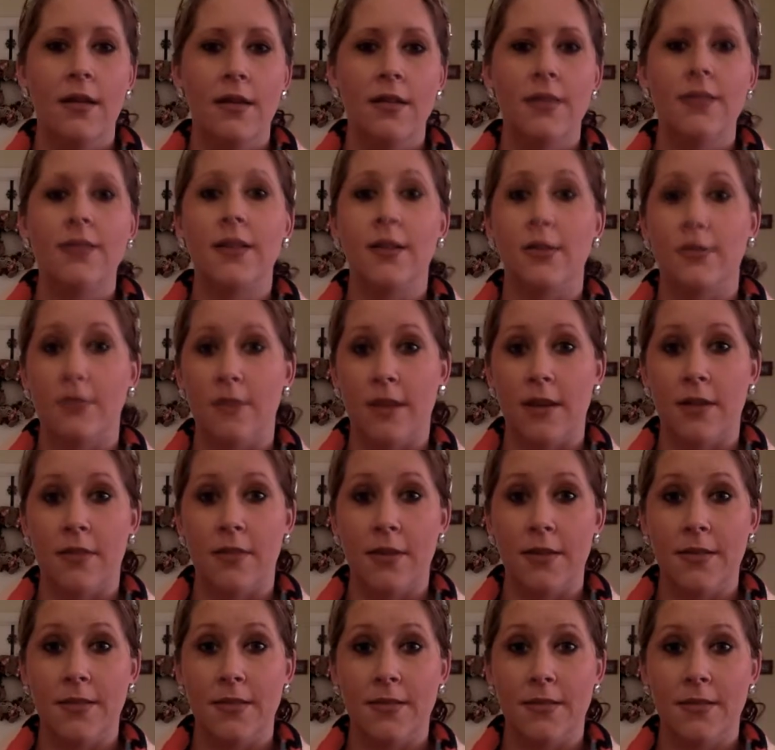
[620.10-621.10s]
Cytotec,
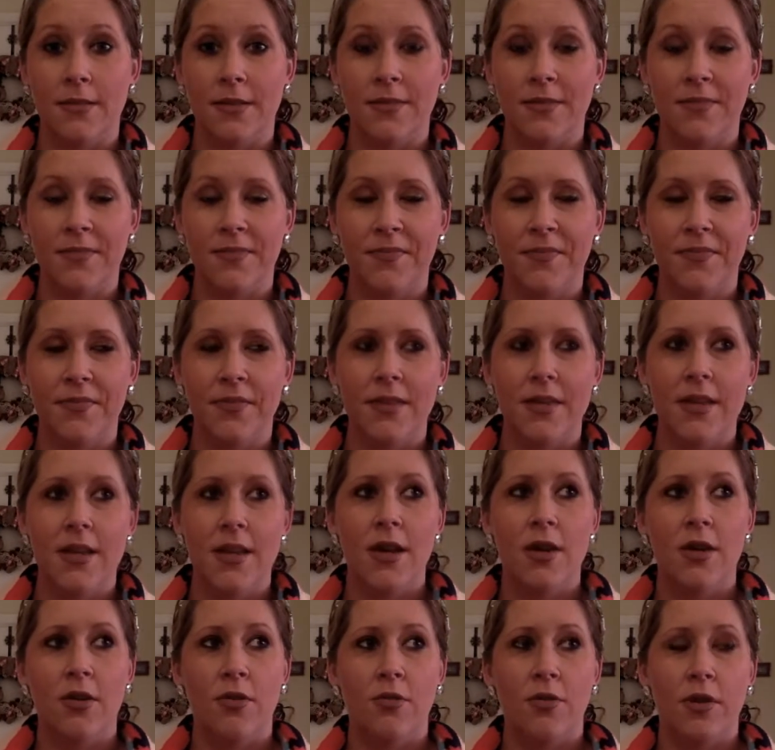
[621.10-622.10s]
basically,
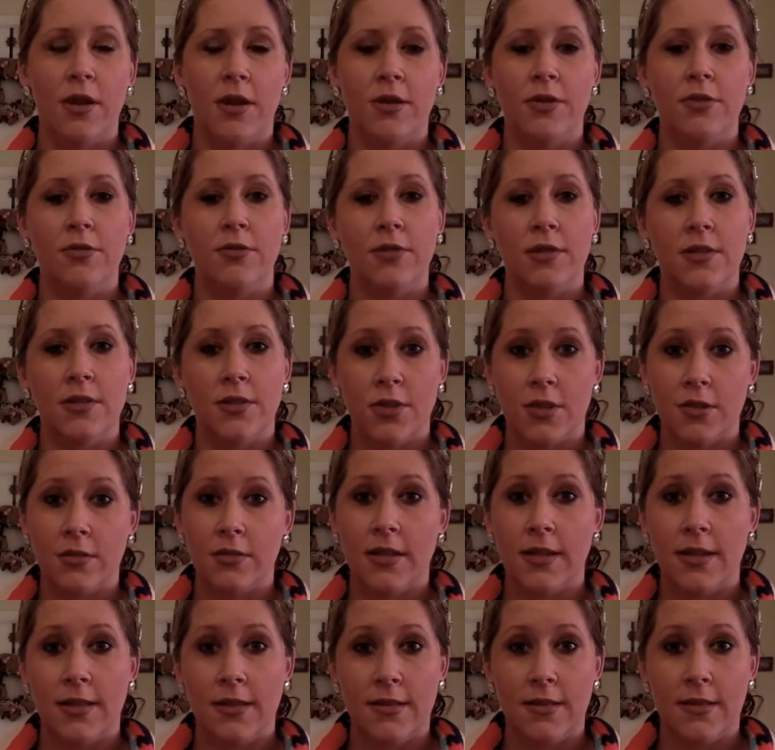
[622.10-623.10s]
where you insert
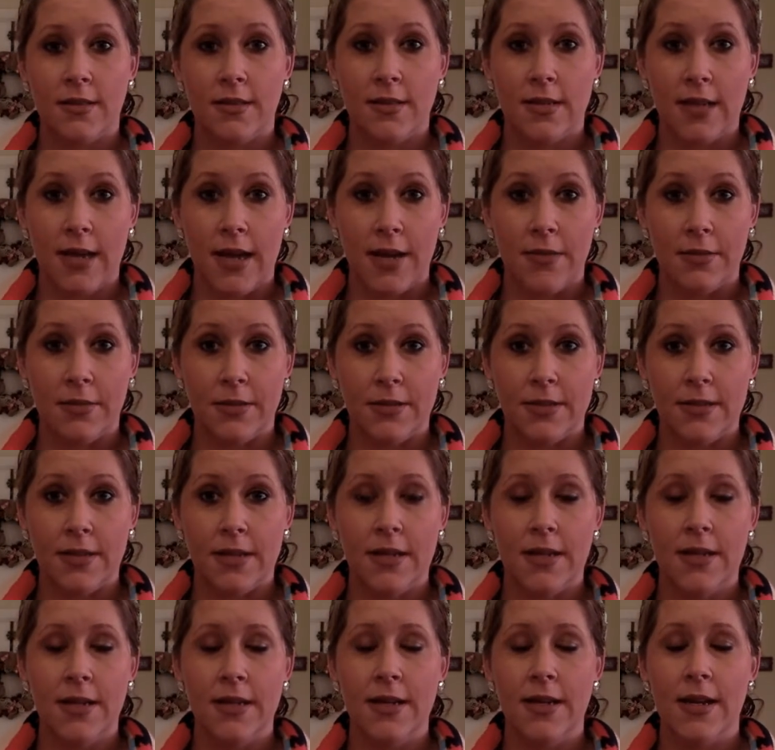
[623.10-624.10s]
like the tablets,
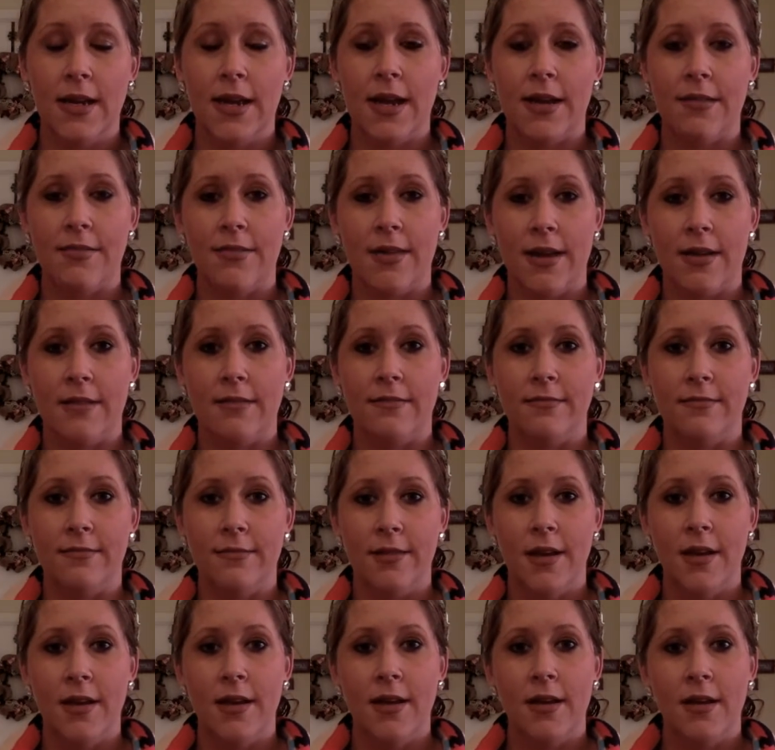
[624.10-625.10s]
and then
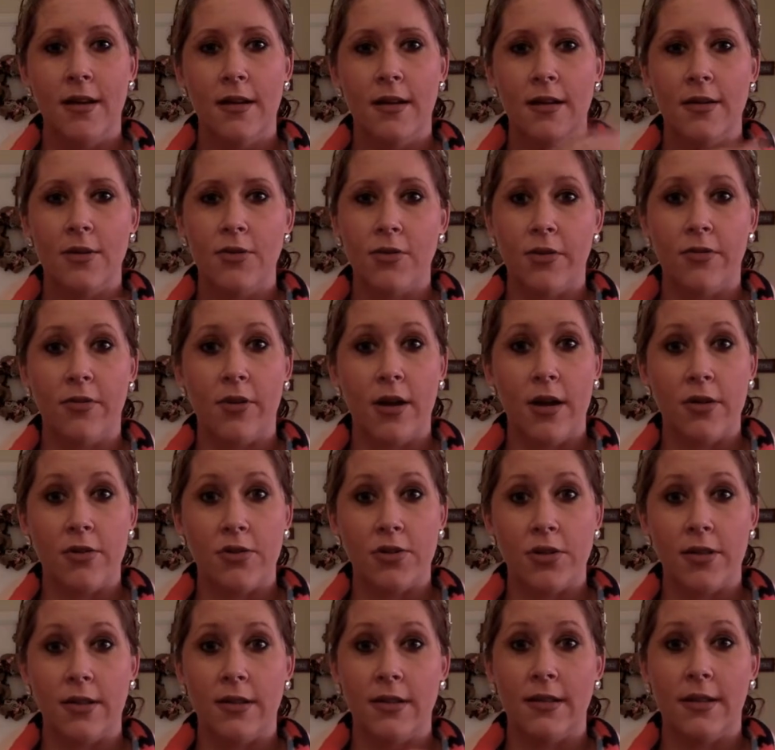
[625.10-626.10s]
24
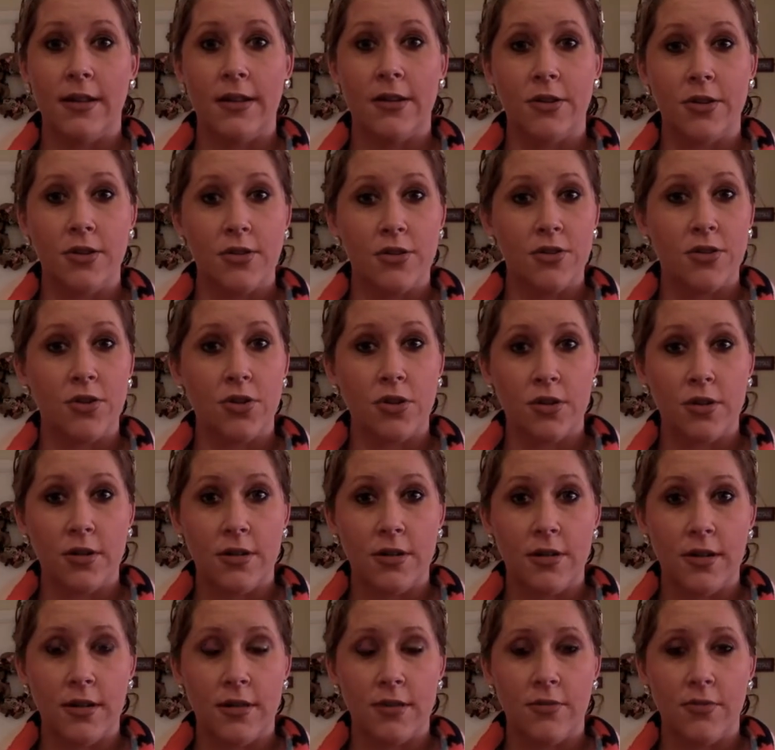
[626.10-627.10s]
hours later you insert in
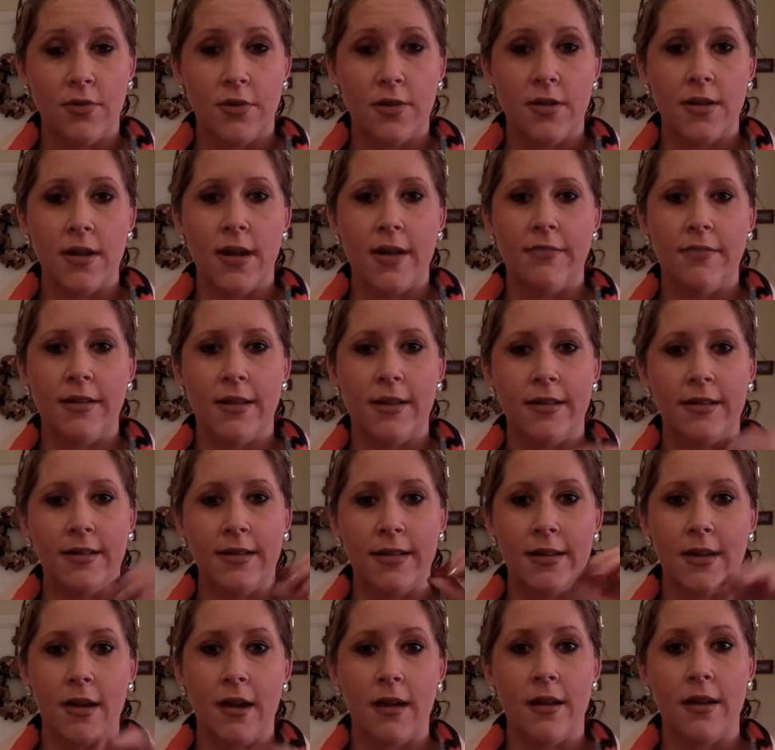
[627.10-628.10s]
another one, and then it
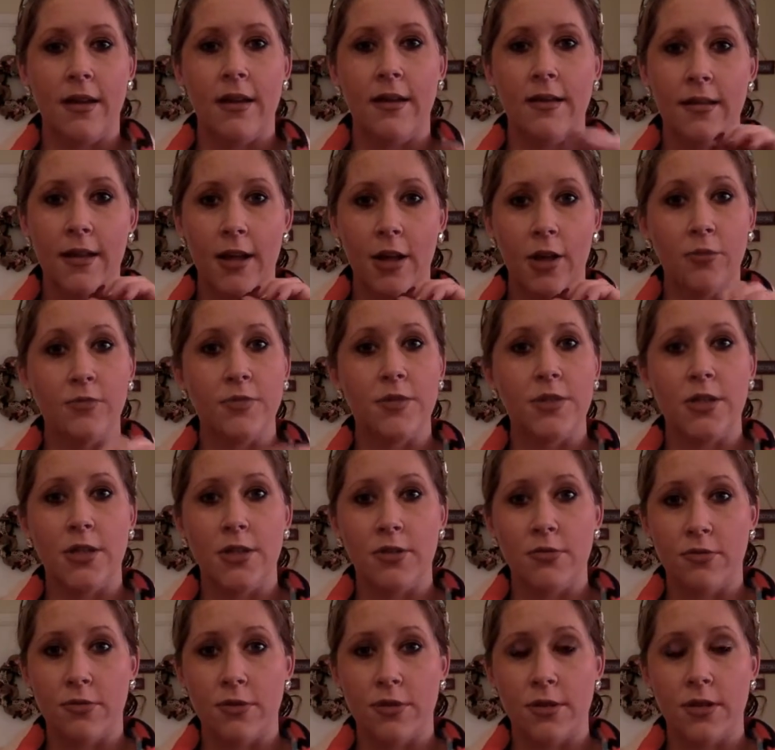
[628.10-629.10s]
like kind of helps the
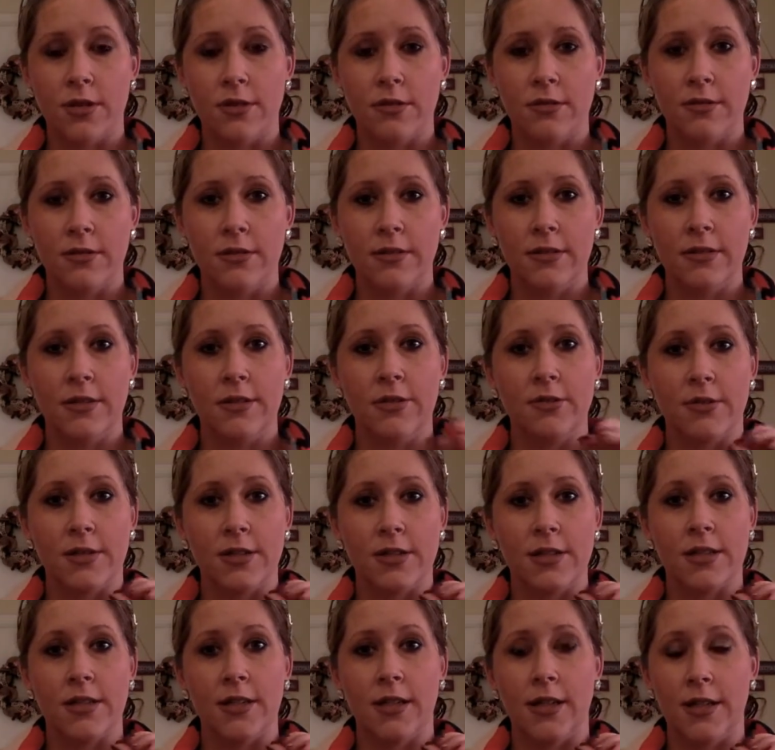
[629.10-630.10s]

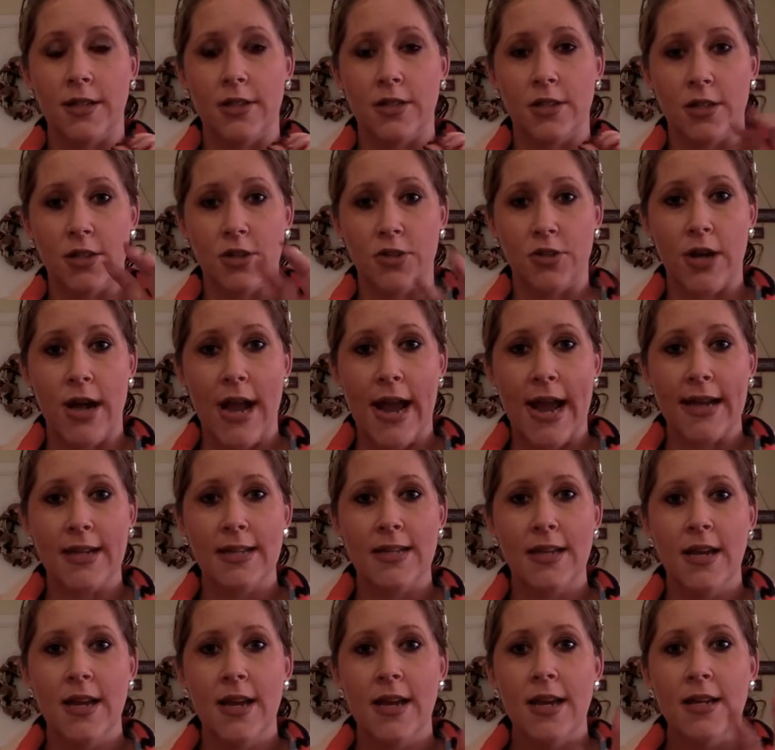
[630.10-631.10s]
uterus like to contract,
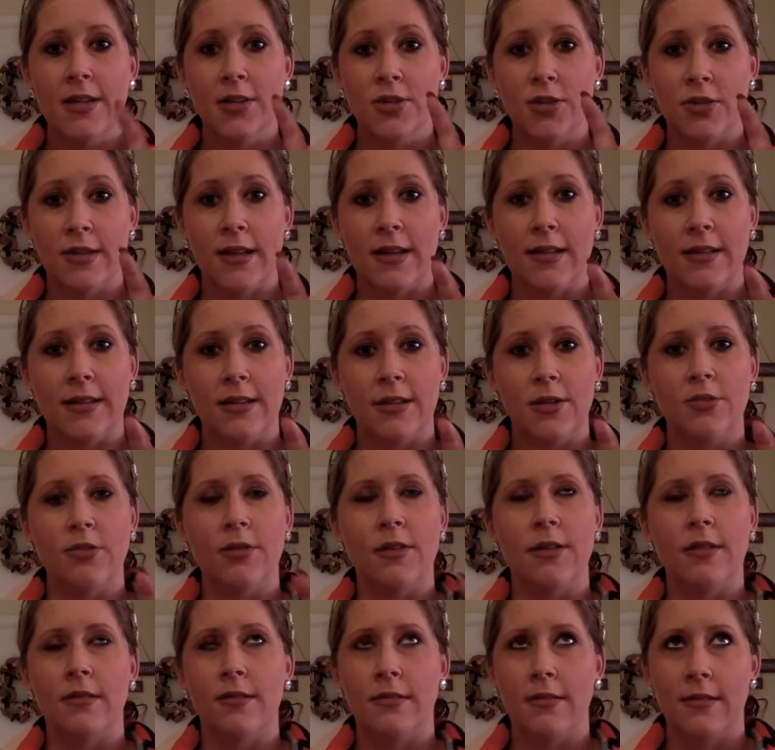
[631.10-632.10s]
so that like you
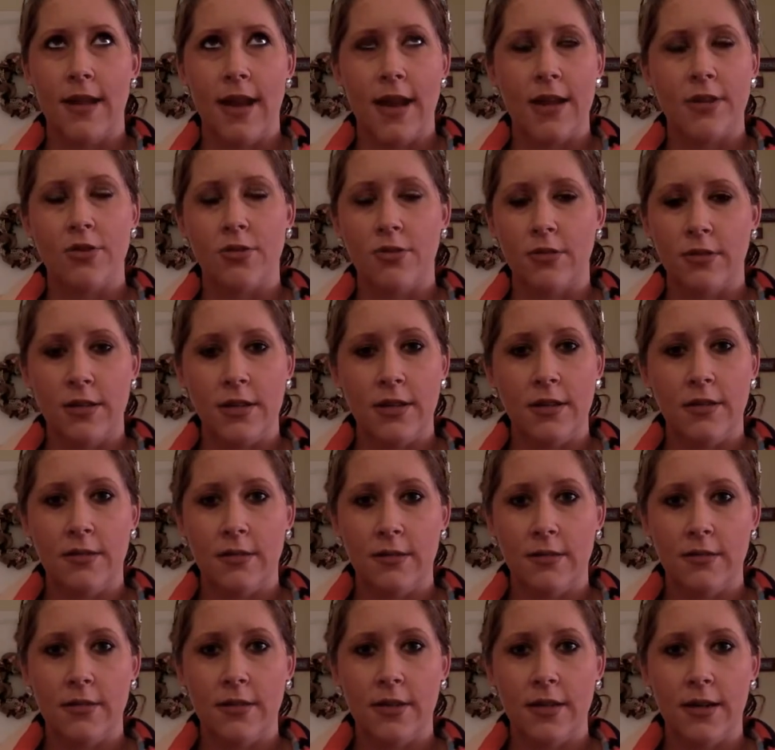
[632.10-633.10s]
can naturally
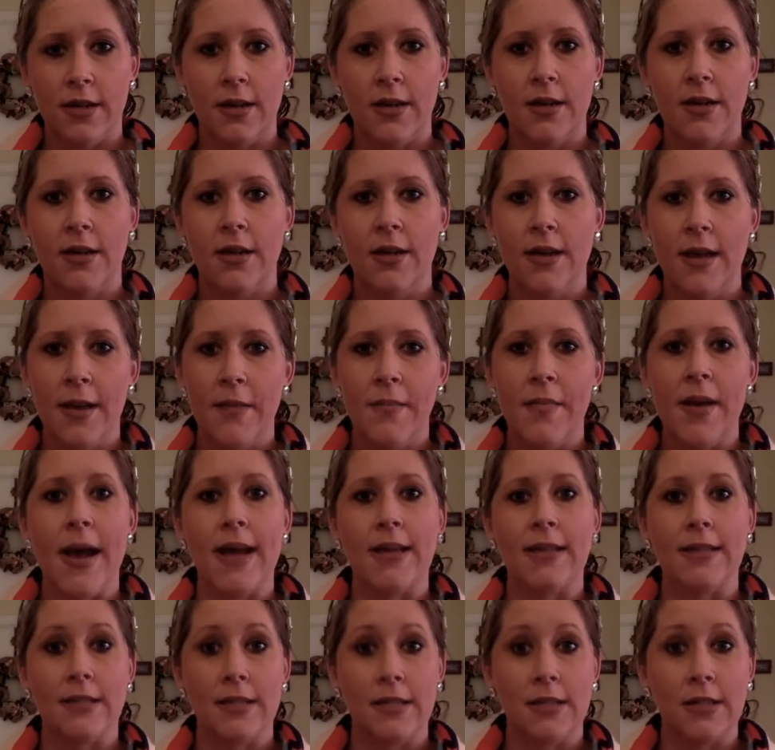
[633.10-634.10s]
like
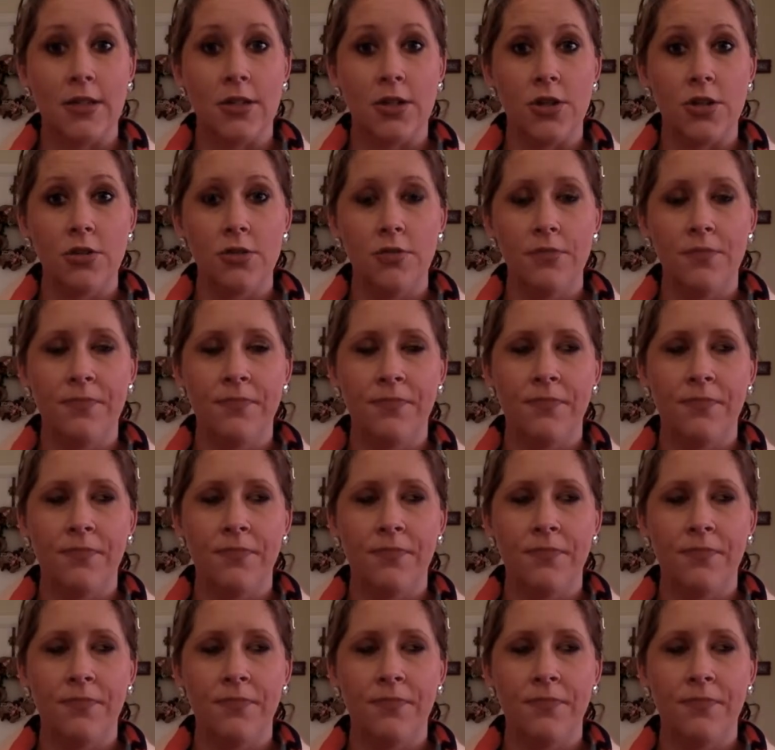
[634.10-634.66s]
pass the tissue.